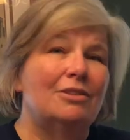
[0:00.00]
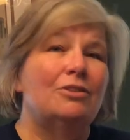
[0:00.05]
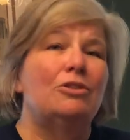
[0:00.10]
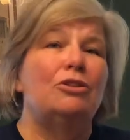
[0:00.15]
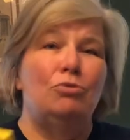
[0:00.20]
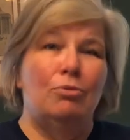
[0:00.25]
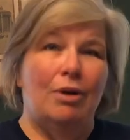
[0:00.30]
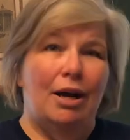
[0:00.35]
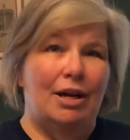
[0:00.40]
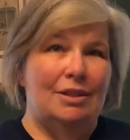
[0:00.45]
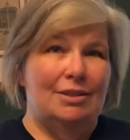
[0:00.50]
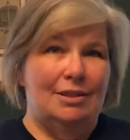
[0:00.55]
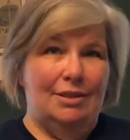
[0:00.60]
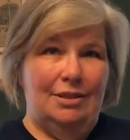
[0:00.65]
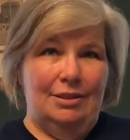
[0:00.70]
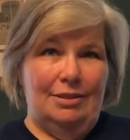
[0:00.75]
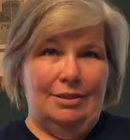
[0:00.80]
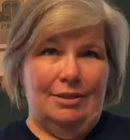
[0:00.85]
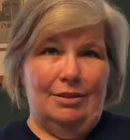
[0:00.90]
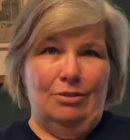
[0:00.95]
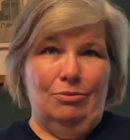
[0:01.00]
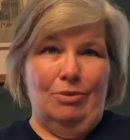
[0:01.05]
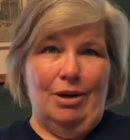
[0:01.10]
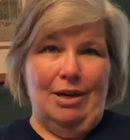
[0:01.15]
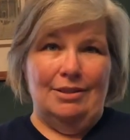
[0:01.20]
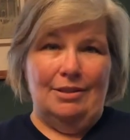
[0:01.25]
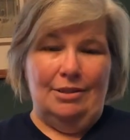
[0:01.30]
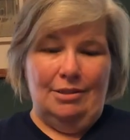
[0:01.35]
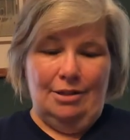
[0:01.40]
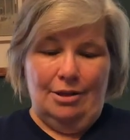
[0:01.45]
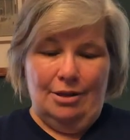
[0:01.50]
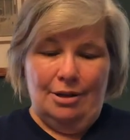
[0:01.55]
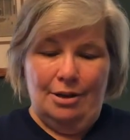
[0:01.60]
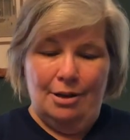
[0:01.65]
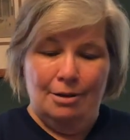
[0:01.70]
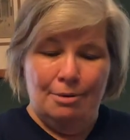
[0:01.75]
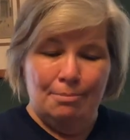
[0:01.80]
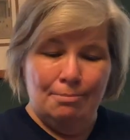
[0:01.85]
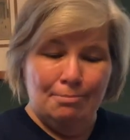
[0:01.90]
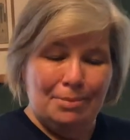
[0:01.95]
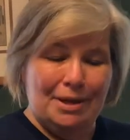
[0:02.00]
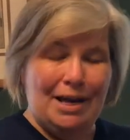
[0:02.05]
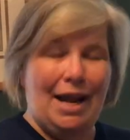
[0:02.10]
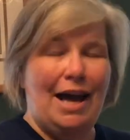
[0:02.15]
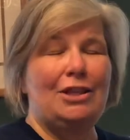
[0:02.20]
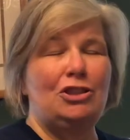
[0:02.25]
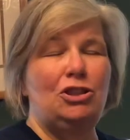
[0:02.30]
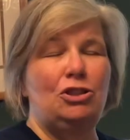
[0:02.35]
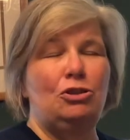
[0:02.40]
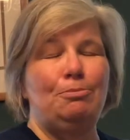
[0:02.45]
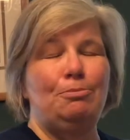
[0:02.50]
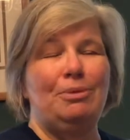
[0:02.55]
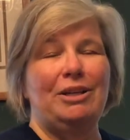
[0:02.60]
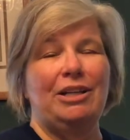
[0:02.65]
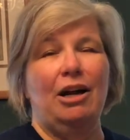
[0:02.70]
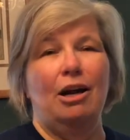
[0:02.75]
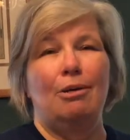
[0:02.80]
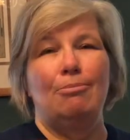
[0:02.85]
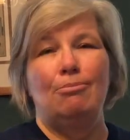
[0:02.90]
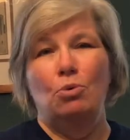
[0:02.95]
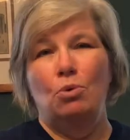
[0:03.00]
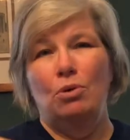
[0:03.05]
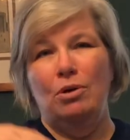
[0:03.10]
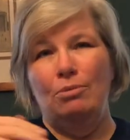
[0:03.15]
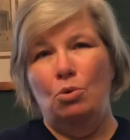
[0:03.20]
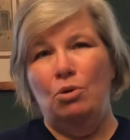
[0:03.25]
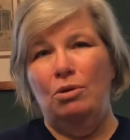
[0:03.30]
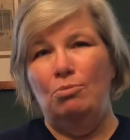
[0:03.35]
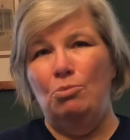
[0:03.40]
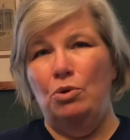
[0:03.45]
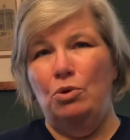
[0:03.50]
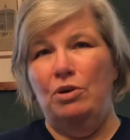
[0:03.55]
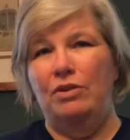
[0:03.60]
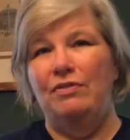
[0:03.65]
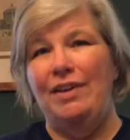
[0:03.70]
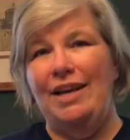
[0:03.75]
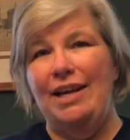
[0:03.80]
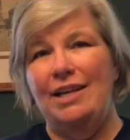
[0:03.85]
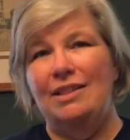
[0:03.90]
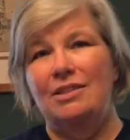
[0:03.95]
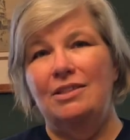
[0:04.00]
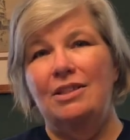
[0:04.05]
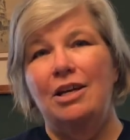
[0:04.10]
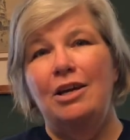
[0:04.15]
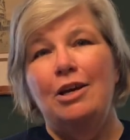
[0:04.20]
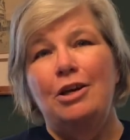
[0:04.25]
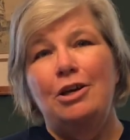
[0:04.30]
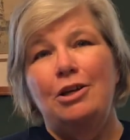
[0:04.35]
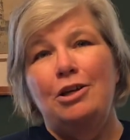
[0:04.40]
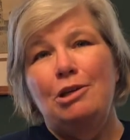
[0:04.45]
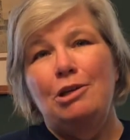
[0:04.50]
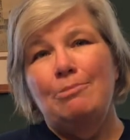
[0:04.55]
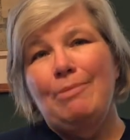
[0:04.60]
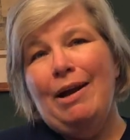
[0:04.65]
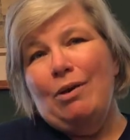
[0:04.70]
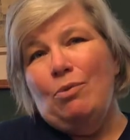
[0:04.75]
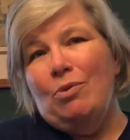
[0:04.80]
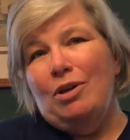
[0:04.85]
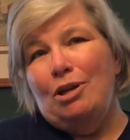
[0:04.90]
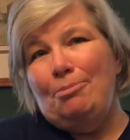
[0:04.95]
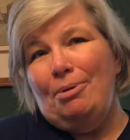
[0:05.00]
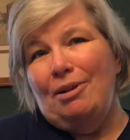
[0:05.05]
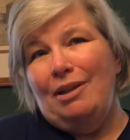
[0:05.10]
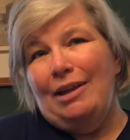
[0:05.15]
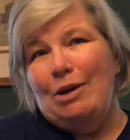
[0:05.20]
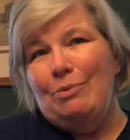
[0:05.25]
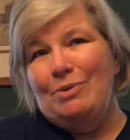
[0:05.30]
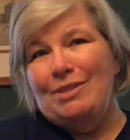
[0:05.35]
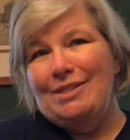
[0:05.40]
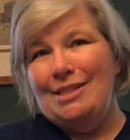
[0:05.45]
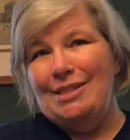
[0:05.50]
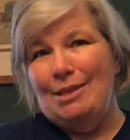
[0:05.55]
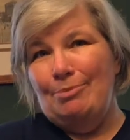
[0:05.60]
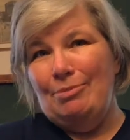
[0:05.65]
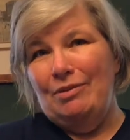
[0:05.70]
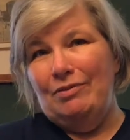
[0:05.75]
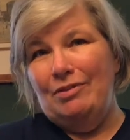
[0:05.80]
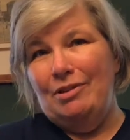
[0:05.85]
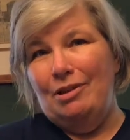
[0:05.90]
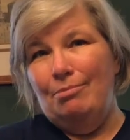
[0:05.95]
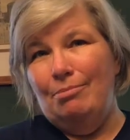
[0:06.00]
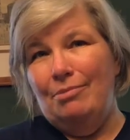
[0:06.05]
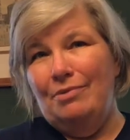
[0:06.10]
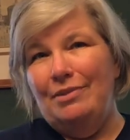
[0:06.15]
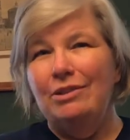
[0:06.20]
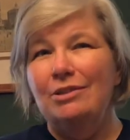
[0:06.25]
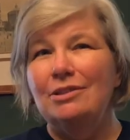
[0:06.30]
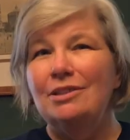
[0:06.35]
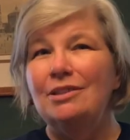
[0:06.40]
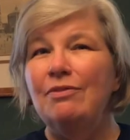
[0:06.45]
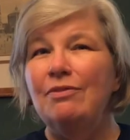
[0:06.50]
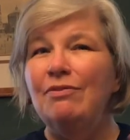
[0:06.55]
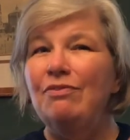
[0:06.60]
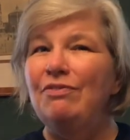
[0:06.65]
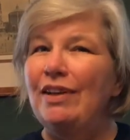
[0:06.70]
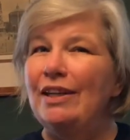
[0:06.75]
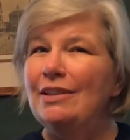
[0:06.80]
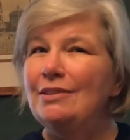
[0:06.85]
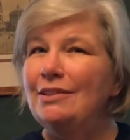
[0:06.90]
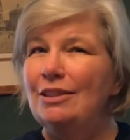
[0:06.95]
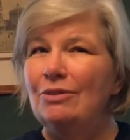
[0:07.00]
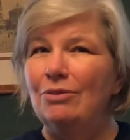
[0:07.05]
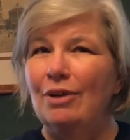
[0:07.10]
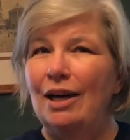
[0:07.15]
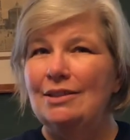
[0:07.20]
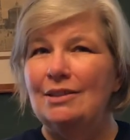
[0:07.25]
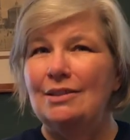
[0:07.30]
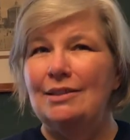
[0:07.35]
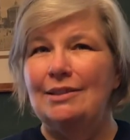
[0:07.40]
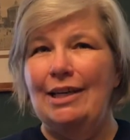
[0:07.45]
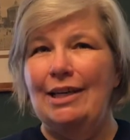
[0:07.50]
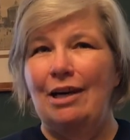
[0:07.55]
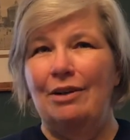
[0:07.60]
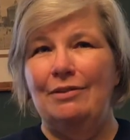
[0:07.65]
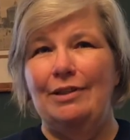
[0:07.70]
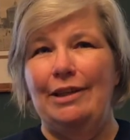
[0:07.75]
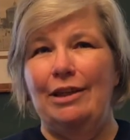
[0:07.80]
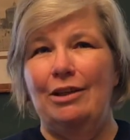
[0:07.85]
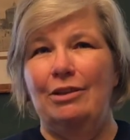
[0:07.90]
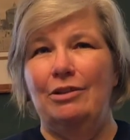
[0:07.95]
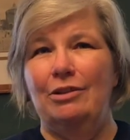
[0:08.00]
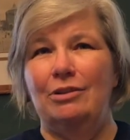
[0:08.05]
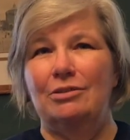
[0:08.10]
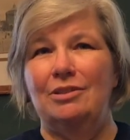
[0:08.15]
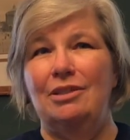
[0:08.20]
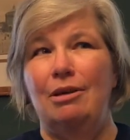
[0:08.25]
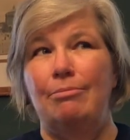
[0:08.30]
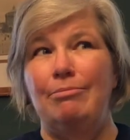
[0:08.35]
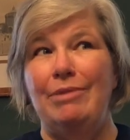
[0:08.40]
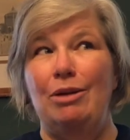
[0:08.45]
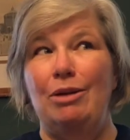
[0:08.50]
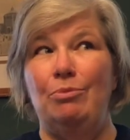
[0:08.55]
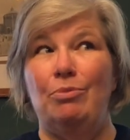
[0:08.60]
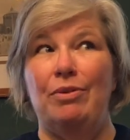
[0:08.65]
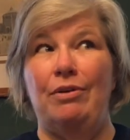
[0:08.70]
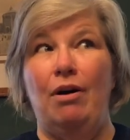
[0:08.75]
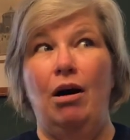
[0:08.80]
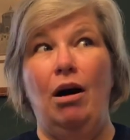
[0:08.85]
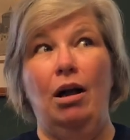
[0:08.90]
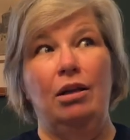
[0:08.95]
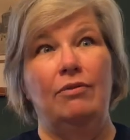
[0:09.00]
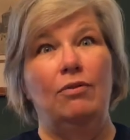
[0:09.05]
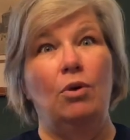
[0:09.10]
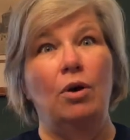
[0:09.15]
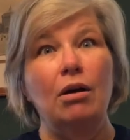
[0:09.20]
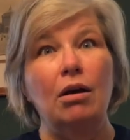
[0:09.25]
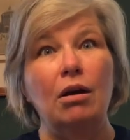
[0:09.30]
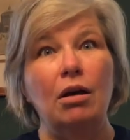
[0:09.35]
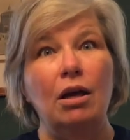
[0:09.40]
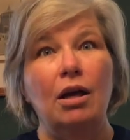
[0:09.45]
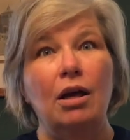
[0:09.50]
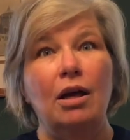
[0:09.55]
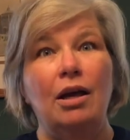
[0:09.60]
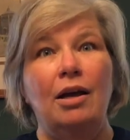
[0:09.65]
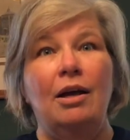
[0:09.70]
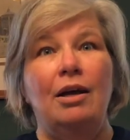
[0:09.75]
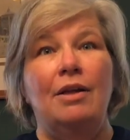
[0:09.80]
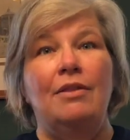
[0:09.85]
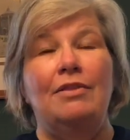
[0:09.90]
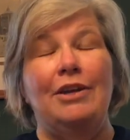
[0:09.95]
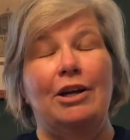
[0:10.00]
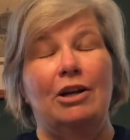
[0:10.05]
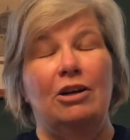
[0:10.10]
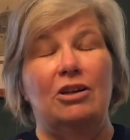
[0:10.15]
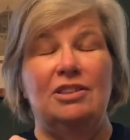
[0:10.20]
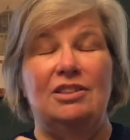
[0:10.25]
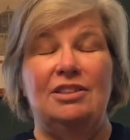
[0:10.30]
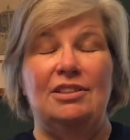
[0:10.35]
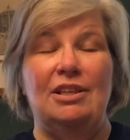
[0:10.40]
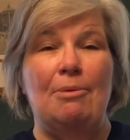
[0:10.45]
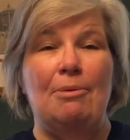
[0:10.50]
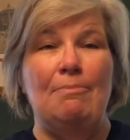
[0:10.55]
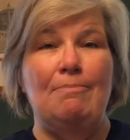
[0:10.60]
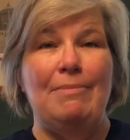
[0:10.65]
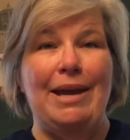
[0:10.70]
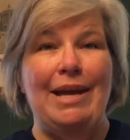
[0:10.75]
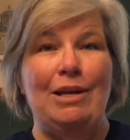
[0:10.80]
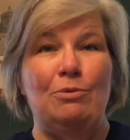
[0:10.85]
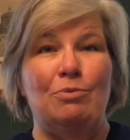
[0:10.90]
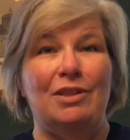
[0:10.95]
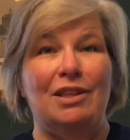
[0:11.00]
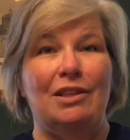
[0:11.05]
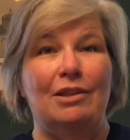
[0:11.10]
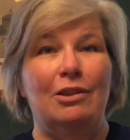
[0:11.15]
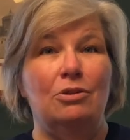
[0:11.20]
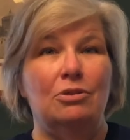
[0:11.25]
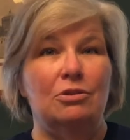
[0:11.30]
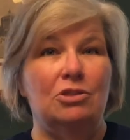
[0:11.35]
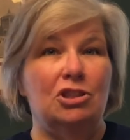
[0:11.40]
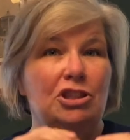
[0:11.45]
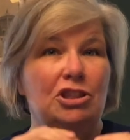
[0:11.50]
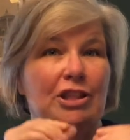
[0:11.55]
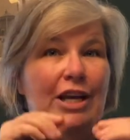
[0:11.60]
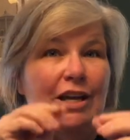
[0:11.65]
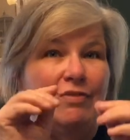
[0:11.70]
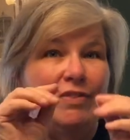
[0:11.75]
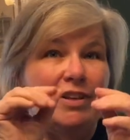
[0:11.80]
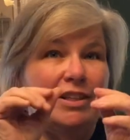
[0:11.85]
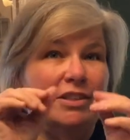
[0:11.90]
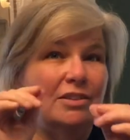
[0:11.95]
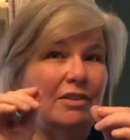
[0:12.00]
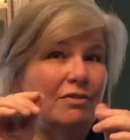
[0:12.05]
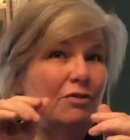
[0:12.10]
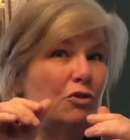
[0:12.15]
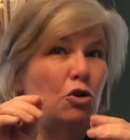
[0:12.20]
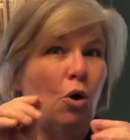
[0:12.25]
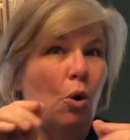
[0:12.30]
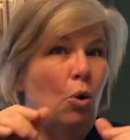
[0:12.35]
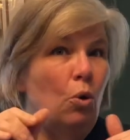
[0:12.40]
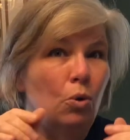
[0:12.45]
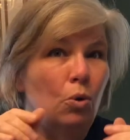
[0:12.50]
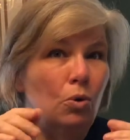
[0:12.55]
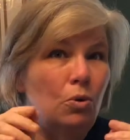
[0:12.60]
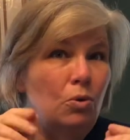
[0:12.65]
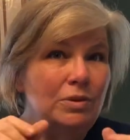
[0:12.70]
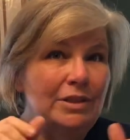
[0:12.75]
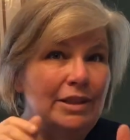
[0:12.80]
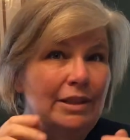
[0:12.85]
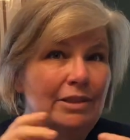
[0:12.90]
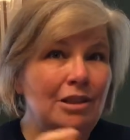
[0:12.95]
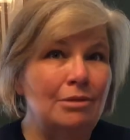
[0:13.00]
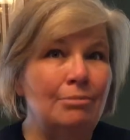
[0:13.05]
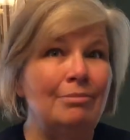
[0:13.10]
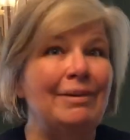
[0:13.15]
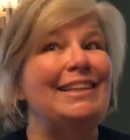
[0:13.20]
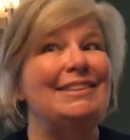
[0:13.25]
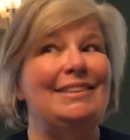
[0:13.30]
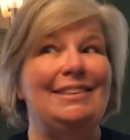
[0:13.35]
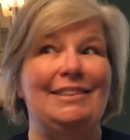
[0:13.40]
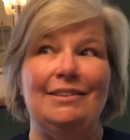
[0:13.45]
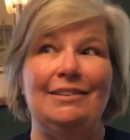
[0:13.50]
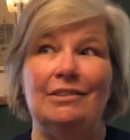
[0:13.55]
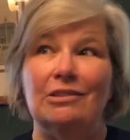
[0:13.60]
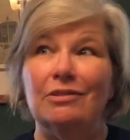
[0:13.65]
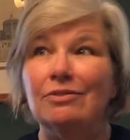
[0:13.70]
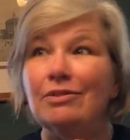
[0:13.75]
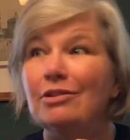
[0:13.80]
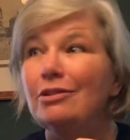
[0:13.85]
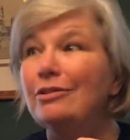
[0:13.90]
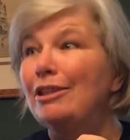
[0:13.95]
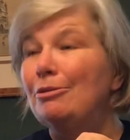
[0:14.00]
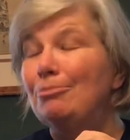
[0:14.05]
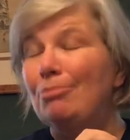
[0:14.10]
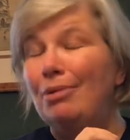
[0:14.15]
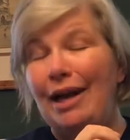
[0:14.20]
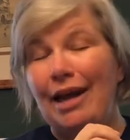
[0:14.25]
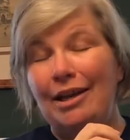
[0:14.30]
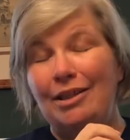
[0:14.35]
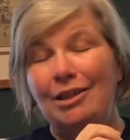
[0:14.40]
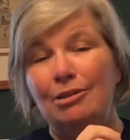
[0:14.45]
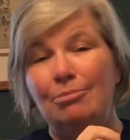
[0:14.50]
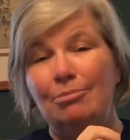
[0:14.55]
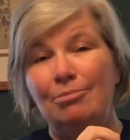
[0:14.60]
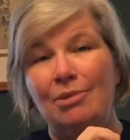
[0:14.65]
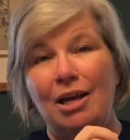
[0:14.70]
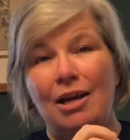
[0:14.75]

good rosin is good rosin. But as you become more and more and more advanced, you might want to play with some of them. There's some fancy rosins out there. There's some made with olive oil. There are some made with little shavings of gold in them and silver and platinum.